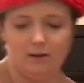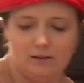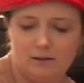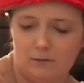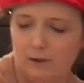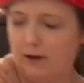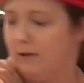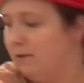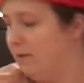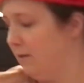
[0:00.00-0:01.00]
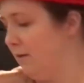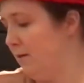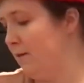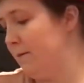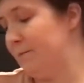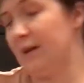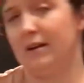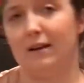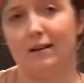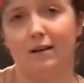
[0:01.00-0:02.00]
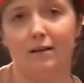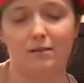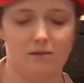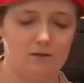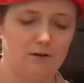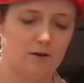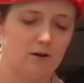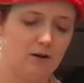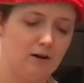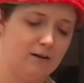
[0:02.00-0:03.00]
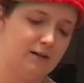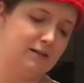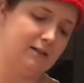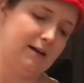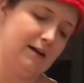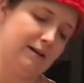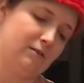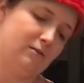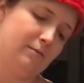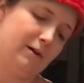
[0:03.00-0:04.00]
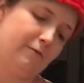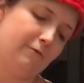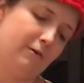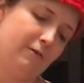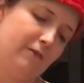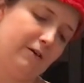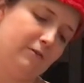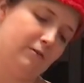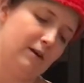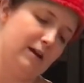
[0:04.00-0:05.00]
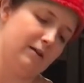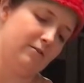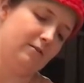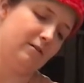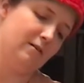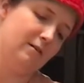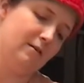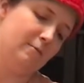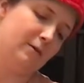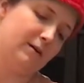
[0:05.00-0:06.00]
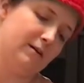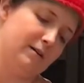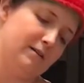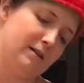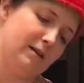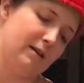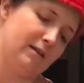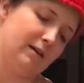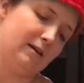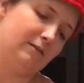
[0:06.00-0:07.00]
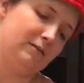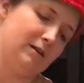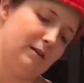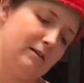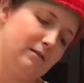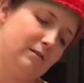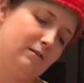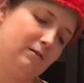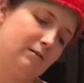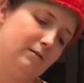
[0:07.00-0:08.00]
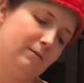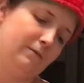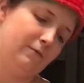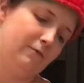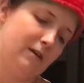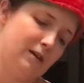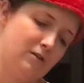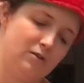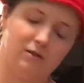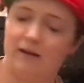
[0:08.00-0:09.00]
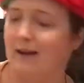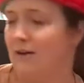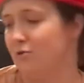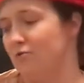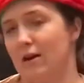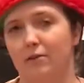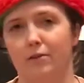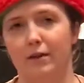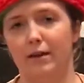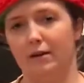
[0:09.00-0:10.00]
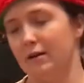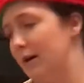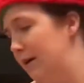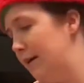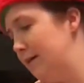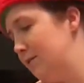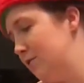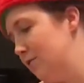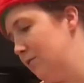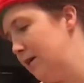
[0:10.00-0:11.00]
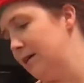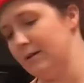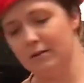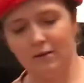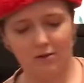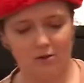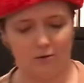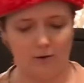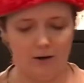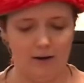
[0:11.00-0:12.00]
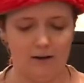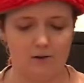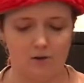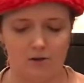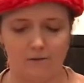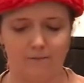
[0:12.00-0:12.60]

needs to be, and I cut on a diagonal about a 45-degree angle because I think that gives a nice little finish to the edge rather than a 90-degree square edge.